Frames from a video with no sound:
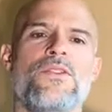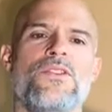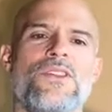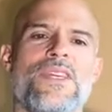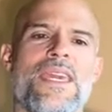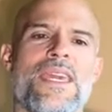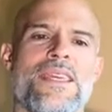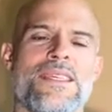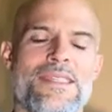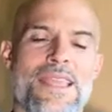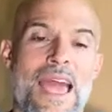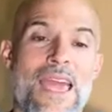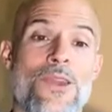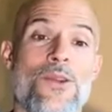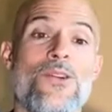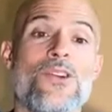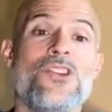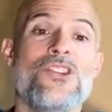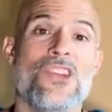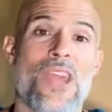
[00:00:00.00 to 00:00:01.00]
see is that
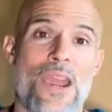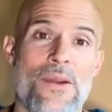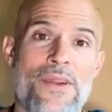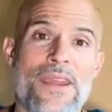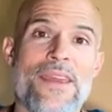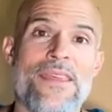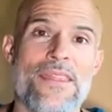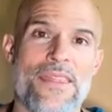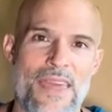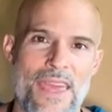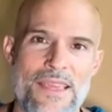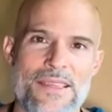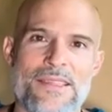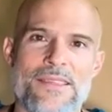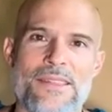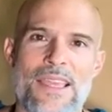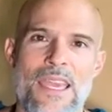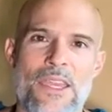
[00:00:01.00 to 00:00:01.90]
you're sharing this